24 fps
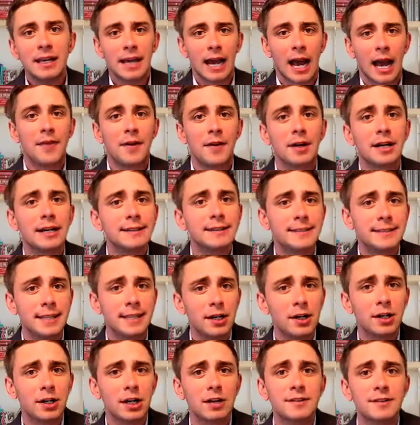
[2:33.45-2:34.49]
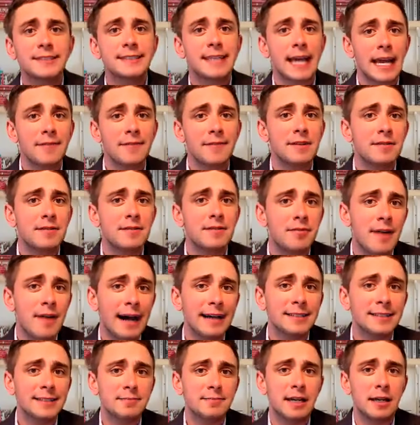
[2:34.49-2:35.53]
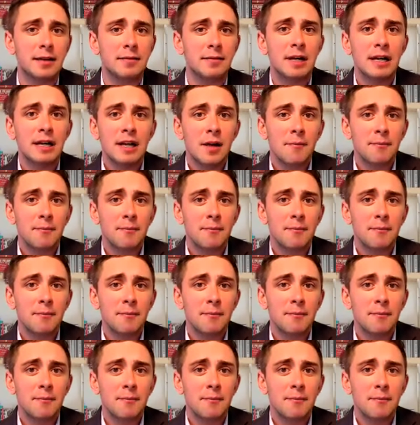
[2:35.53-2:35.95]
and they're considered a safe investment